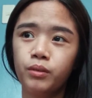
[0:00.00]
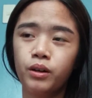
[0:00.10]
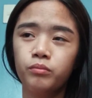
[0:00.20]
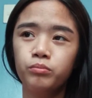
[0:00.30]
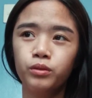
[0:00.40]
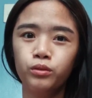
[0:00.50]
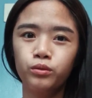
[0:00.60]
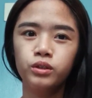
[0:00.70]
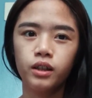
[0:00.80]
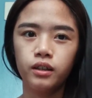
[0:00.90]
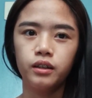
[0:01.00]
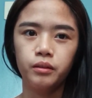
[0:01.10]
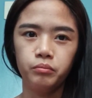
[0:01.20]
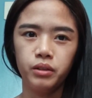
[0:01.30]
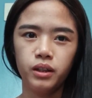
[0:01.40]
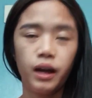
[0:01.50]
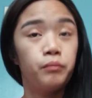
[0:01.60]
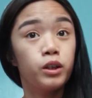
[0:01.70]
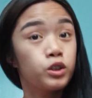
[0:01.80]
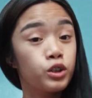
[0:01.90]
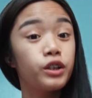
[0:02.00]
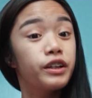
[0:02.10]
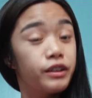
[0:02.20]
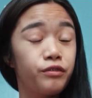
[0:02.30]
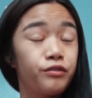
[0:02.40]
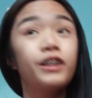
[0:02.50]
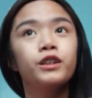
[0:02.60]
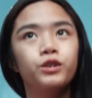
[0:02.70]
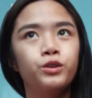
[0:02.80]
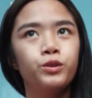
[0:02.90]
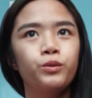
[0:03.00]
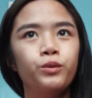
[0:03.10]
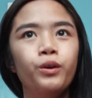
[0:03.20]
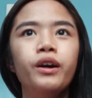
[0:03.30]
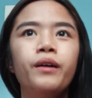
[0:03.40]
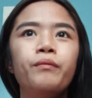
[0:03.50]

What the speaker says: pang-produce sana ng milk. I'm not sure if that's true.